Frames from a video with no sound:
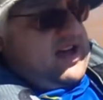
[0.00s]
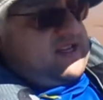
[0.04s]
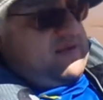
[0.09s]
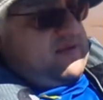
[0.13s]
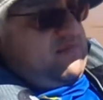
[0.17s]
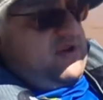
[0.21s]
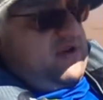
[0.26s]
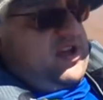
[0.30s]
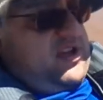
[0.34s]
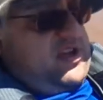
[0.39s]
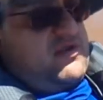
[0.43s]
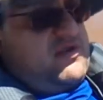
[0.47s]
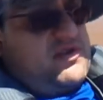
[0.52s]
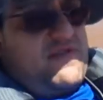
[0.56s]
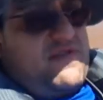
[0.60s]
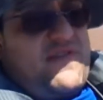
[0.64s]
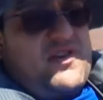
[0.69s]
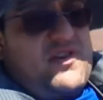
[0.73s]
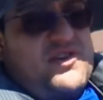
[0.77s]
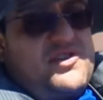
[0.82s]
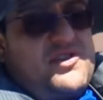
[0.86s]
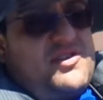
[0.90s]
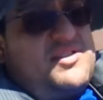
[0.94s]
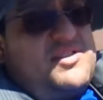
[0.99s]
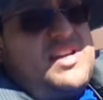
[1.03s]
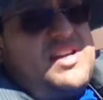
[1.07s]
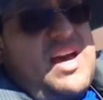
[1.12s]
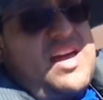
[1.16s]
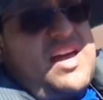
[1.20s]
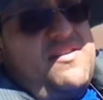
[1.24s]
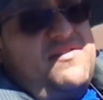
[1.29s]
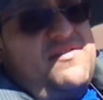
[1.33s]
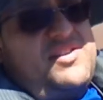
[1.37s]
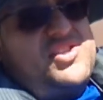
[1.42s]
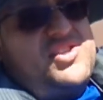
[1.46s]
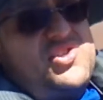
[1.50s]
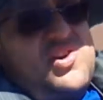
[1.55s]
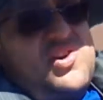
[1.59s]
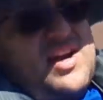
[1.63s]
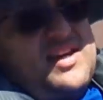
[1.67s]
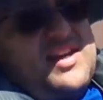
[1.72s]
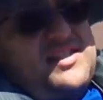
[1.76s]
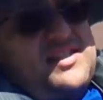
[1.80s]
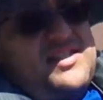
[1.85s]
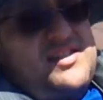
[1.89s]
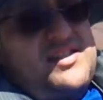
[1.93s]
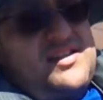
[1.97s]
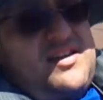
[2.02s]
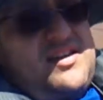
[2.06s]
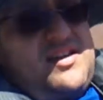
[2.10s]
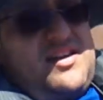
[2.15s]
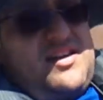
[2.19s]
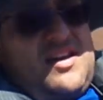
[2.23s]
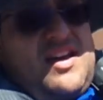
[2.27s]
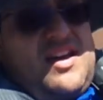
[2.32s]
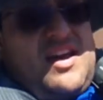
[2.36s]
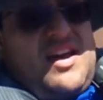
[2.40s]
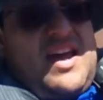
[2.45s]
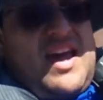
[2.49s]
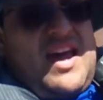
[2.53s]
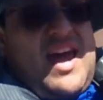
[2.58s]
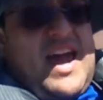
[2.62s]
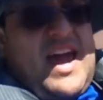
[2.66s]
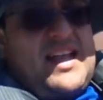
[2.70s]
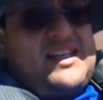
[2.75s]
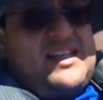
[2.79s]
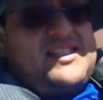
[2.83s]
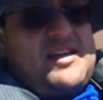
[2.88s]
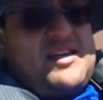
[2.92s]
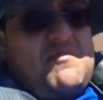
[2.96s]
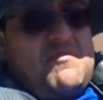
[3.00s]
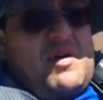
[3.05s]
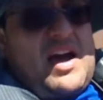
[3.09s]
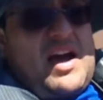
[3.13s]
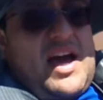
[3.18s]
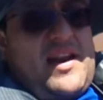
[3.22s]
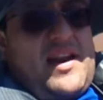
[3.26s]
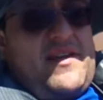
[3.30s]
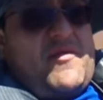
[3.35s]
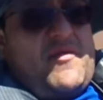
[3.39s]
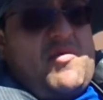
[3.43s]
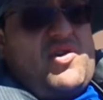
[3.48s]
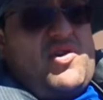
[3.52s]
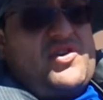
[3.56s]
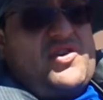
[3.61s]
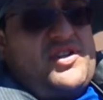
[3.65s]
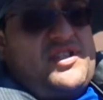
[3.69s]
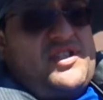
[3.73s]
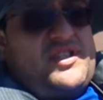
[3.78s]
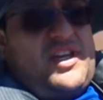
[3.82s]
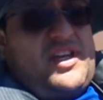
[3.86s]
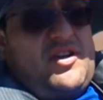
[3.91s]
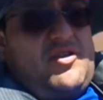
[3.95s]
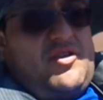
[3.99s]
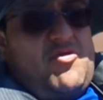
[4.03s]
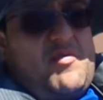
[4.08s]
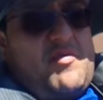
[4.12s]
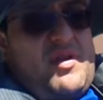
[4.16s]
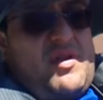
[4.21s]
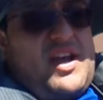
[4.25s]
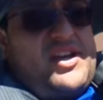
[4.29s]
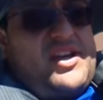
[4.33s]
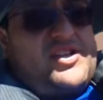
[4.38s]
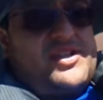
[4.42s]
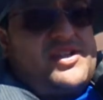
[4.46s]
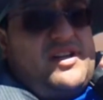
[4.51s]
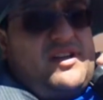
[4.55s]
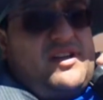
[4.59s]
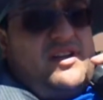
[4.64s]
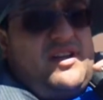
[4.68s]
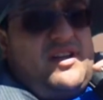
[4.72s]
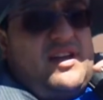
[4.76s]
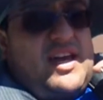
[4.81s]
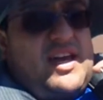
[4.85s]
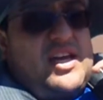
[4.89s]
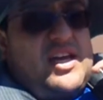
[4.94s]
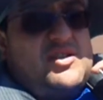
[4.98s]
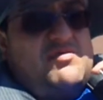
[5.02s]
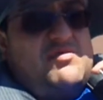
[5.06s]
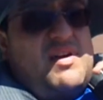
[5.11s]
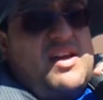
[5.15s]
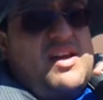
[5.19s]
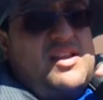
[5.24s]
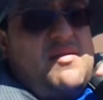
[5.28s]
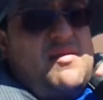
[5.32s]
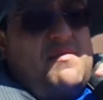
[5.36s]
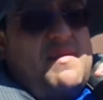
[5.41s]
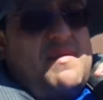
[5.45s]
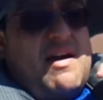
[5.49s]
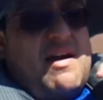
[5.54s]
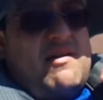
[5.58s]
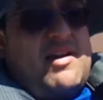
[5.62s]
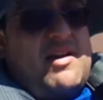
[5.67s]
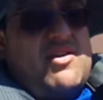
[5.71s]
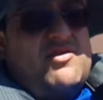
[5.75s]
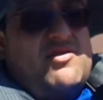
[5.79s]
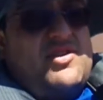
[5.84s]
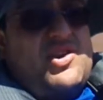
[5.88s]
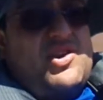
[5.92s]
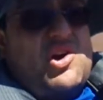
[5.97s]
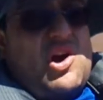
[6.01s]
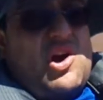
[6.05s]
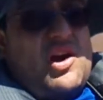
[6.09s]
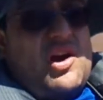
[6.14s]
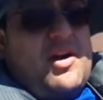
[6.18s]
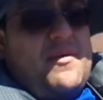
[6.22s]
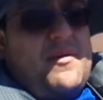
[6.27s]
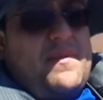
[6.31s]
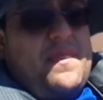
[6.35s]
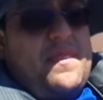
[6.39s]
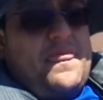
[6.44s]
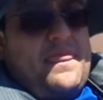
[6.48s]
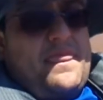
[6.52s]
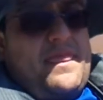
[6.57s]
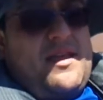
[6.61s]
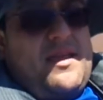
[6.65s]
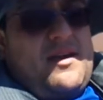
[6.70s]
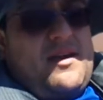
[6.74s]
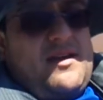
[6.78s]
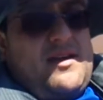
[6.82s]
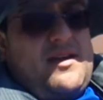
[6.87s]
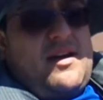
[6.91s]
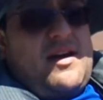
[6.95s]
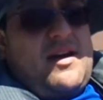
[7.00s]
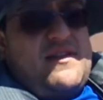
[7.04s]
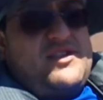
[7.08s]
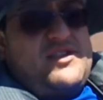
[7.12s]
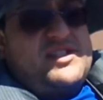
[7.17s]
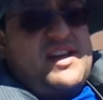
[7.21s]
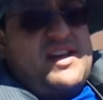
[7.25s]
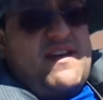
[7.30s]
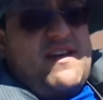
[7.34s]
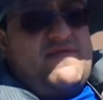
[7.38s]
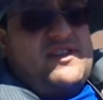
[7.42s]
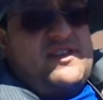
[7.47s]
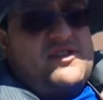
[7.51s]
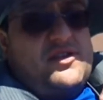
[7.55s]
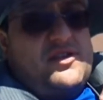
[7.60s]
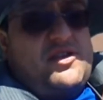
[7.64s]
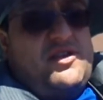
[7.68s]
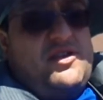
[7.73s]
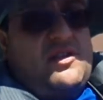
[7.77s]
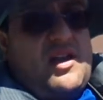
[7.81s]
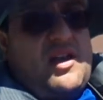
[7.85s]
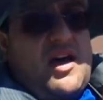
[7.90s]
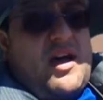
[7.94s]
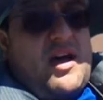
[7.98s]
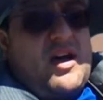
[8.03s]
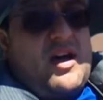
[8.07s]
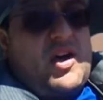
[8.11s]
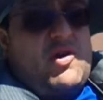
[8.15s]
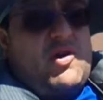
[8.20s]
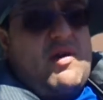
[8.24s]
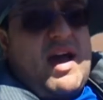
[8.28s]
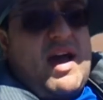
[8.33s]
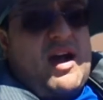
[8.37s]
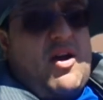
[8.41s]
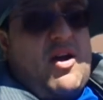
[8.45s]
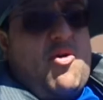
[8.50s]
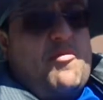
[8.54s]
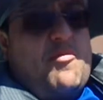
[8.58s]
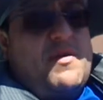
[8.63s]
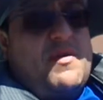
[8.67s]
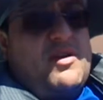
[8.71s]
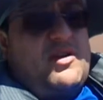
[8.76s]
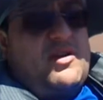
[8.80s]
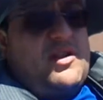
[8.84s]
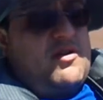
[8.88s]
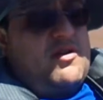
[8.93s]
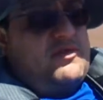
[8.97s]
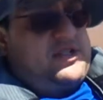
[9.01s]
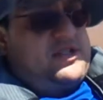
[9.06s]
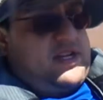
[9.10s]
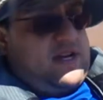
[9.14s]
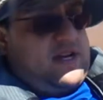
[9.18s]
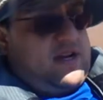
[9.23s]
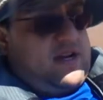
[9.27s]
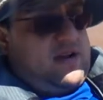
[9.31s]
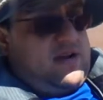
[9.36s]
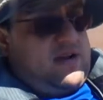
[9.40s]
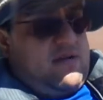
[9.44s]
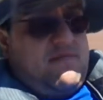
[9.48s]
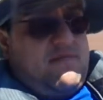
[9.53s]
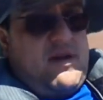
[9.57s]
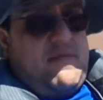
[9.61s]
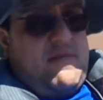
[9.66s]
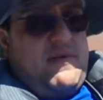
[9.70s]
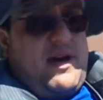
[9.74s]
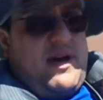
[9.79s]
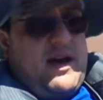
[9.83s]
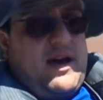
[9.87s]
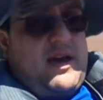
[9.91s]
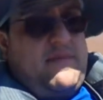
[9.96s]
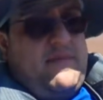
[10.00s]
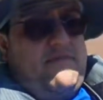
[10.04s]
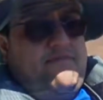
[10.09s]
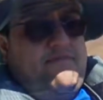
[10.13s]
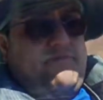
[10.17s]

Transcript: It's a pretty universal sign of distress, and some kind of emergency illumination in case we end up out here in the dark. I just have this little crack open glow stick in my pocket.